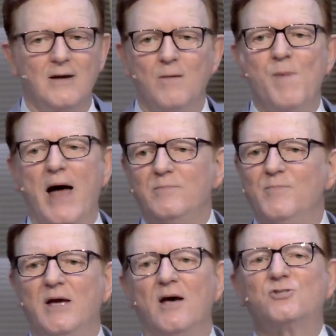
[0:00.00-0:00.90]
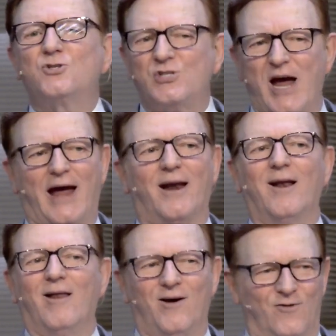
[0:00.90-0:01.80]
Make me a
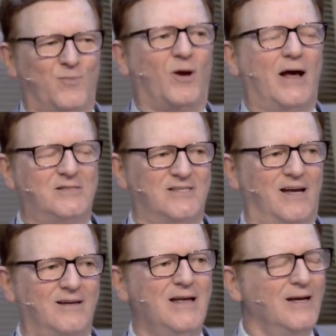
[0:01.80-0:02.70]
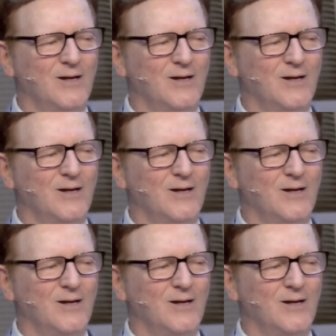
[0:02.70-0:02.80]
channel of blessing.